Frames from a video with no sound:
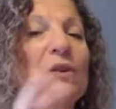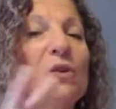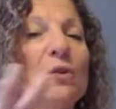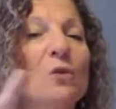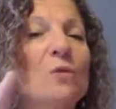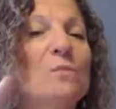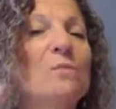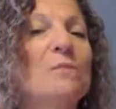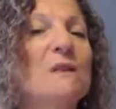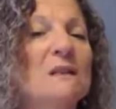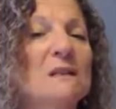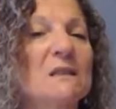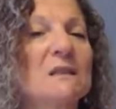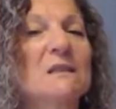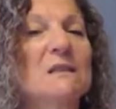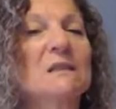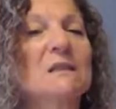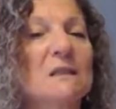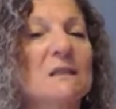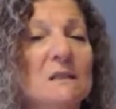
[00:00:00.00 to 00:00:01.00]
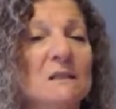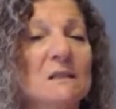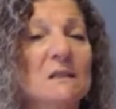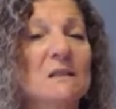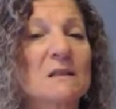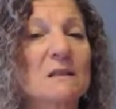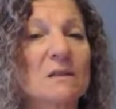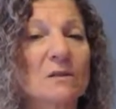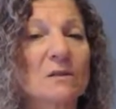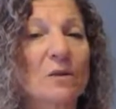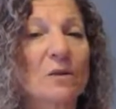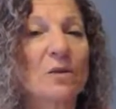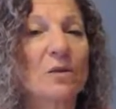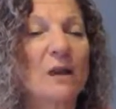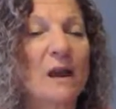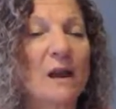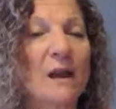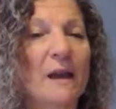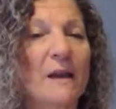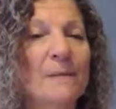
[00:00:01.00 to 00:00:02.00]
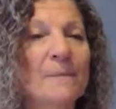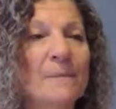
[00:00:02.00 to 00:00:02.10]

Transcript: your business is, okay?